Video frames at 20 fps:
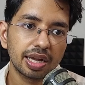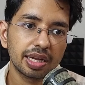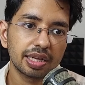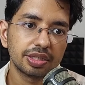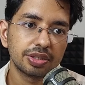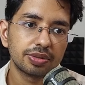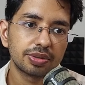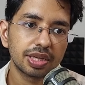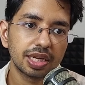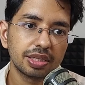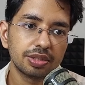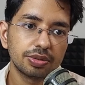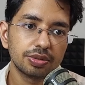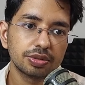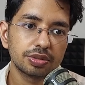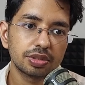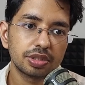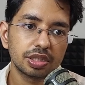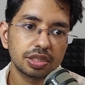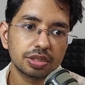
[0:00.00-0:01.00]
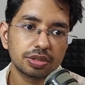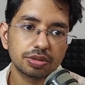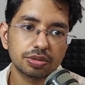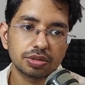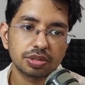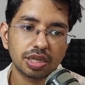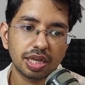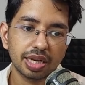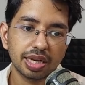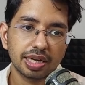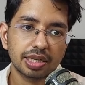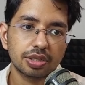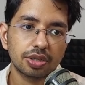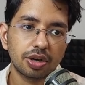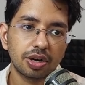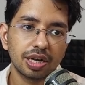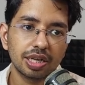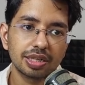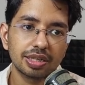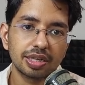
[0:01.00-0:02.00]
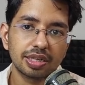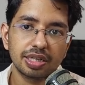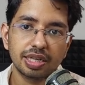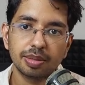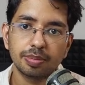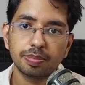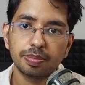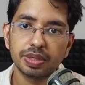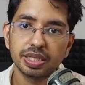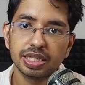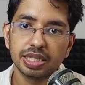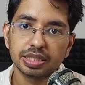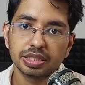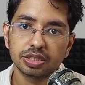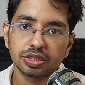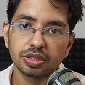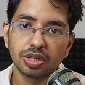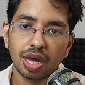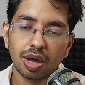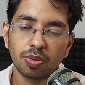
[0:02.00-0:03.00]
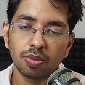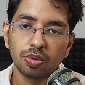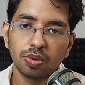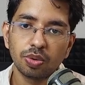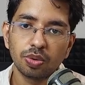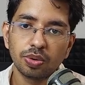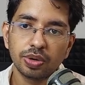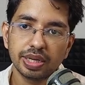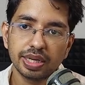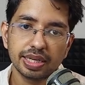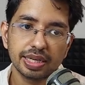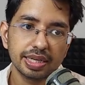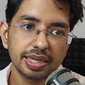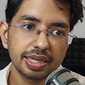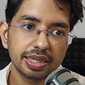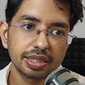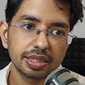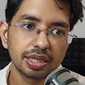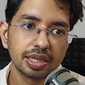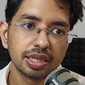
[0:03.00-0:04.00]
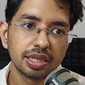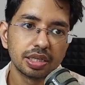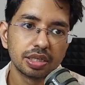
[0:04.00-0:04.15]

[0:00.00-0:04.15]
You can use this to select all the templates, download it.